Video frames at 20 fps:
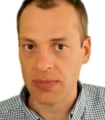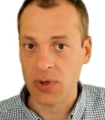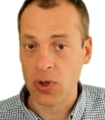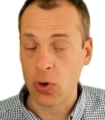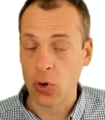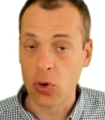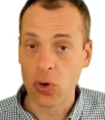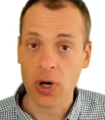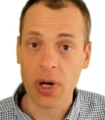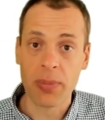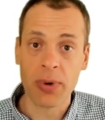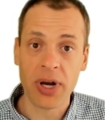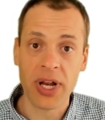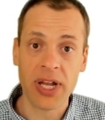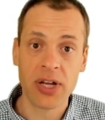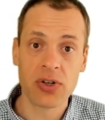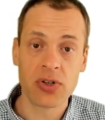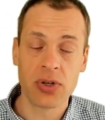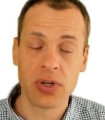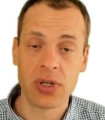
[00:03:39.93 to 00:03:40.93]

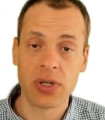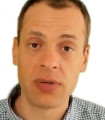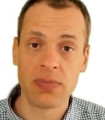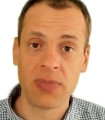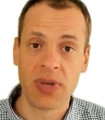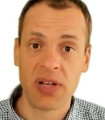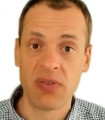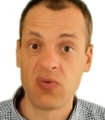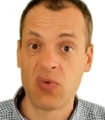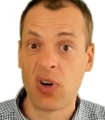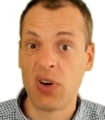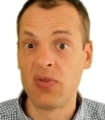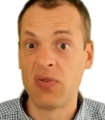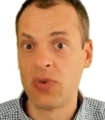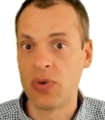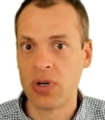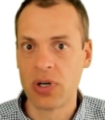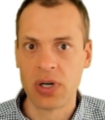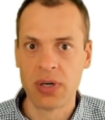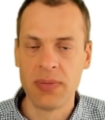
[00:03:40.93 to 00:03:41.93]
collaboration, and one
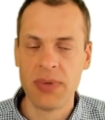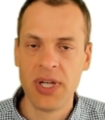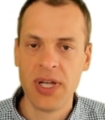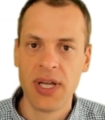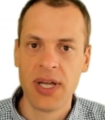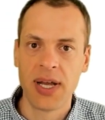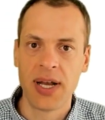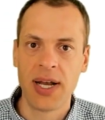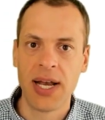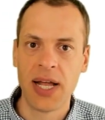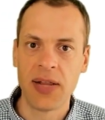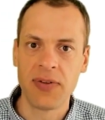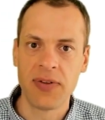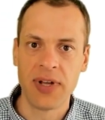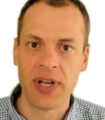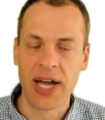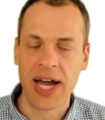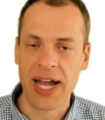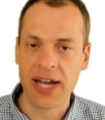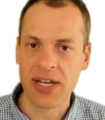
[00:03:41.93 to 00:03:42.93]
for, let's say,
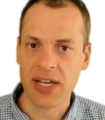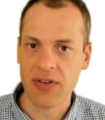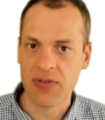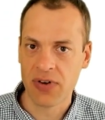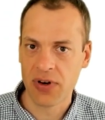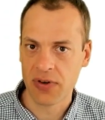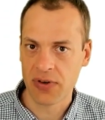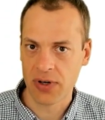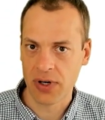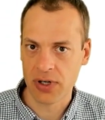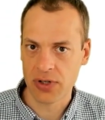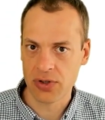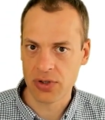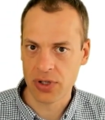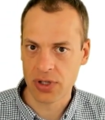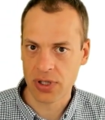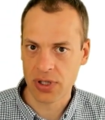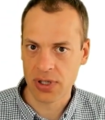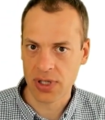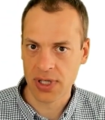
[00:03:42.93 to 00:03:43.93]
IT
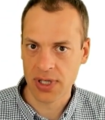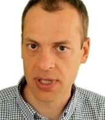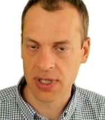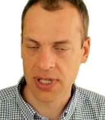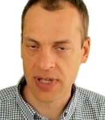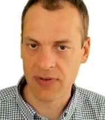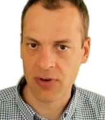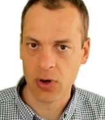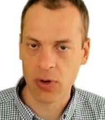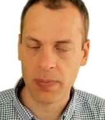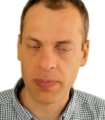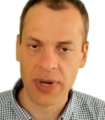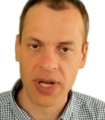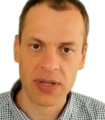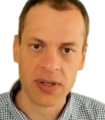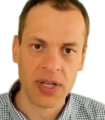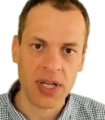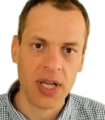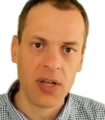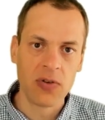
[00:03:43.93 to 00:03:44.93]
infrastructure development.
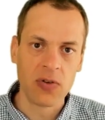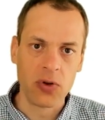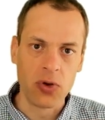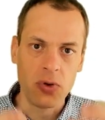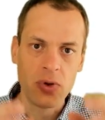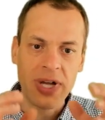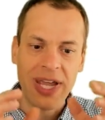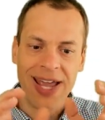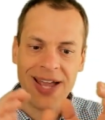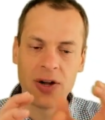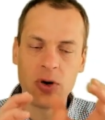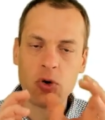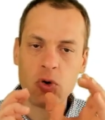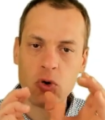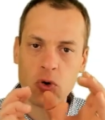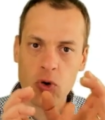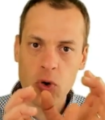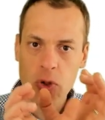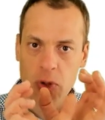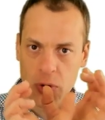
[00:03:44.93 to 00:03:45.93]
So you can
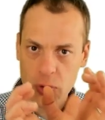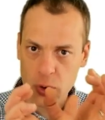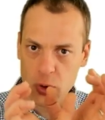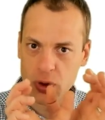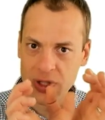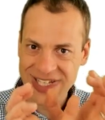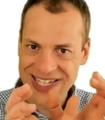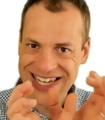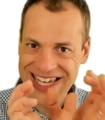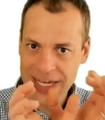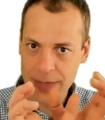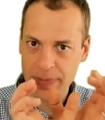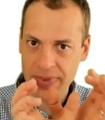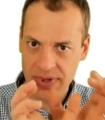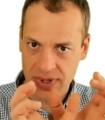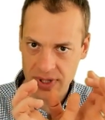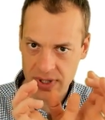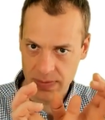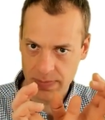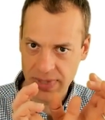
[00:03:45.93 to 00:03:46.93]
go through deep
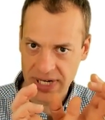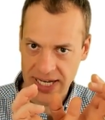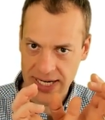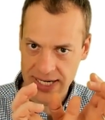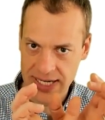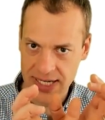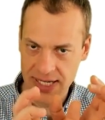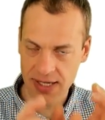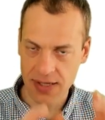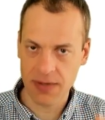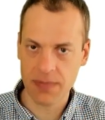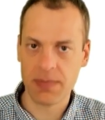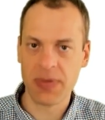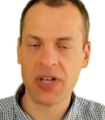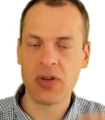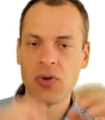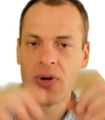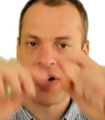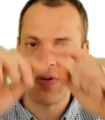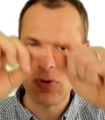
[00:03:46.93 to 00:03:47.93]
planning, but
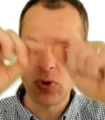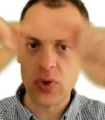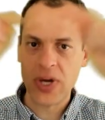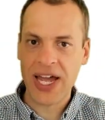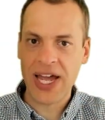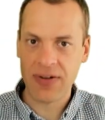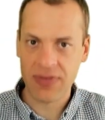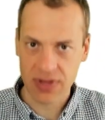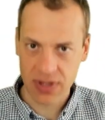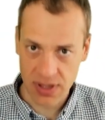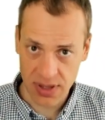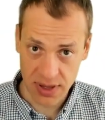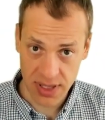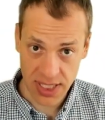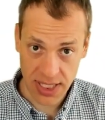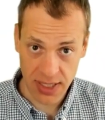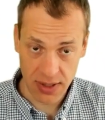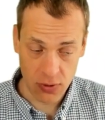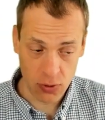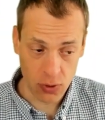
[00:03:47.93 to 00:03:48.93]
you have to have
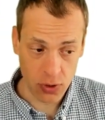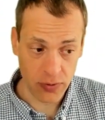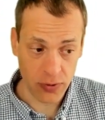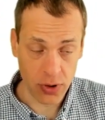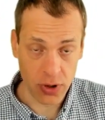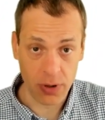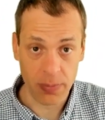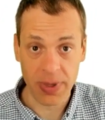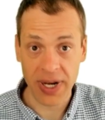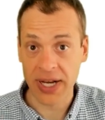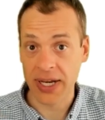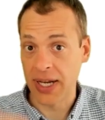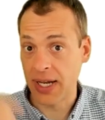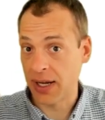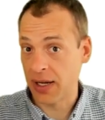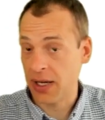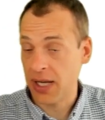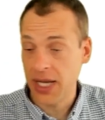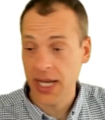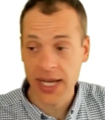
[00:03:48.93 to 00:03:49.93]
the overall planning.
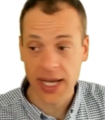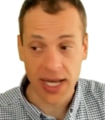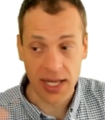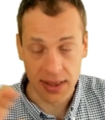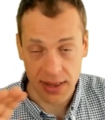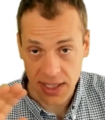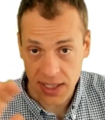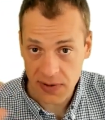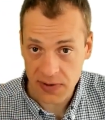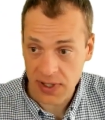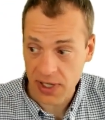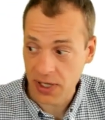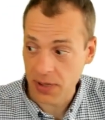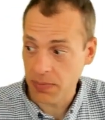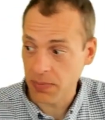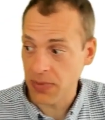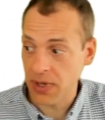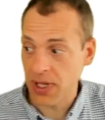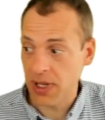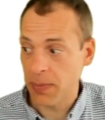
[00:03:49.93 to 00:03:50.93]
And these are
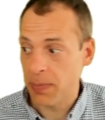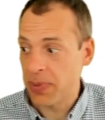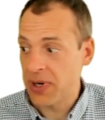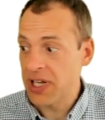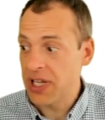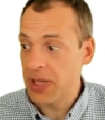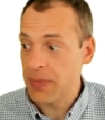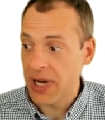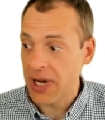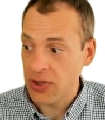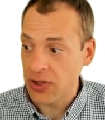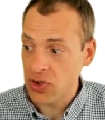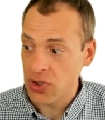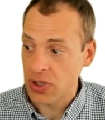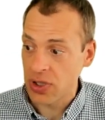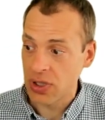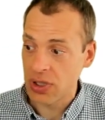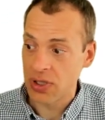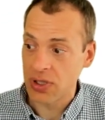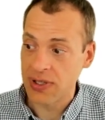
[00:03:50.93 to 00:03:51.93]
pretty much
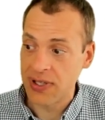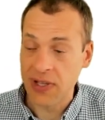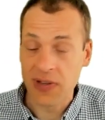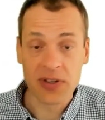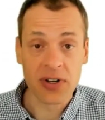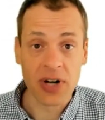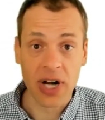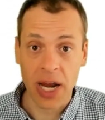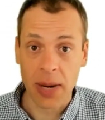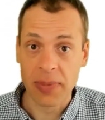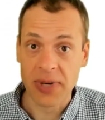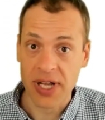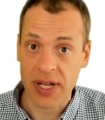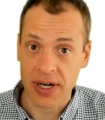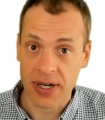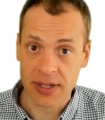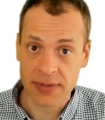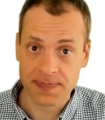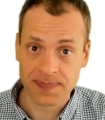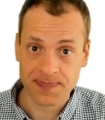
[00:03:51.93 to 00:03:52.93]
described
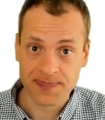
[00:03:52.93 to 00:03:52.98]
here.